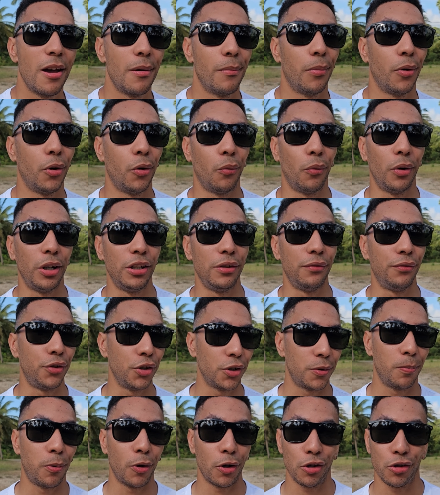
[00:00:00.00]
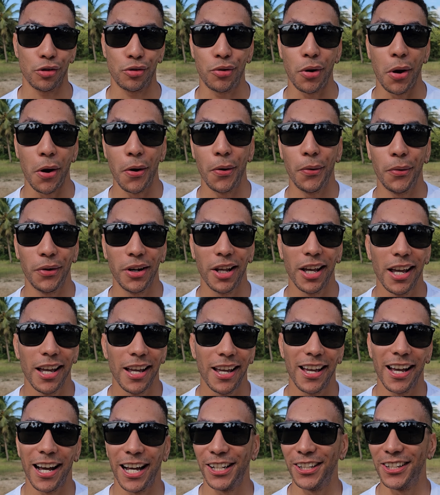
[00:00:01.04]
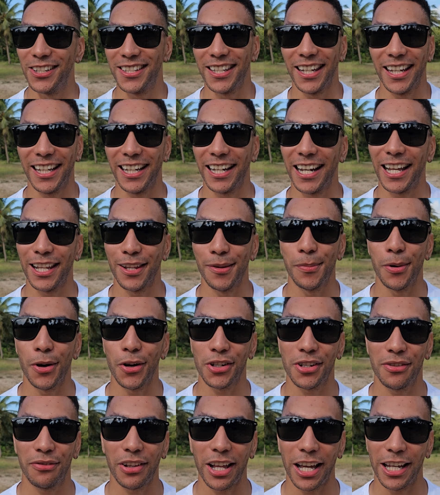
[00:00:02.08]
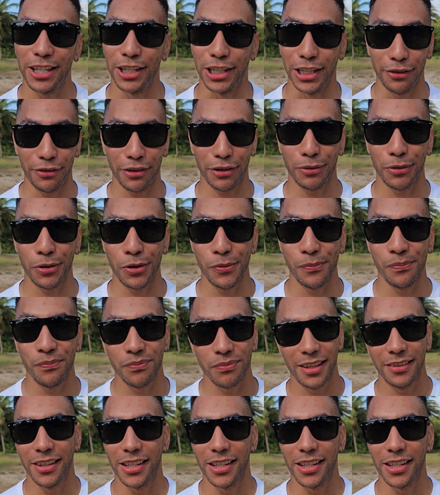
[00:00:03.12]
but when you've just bought your drone and you take it out of the box to fly in your living room,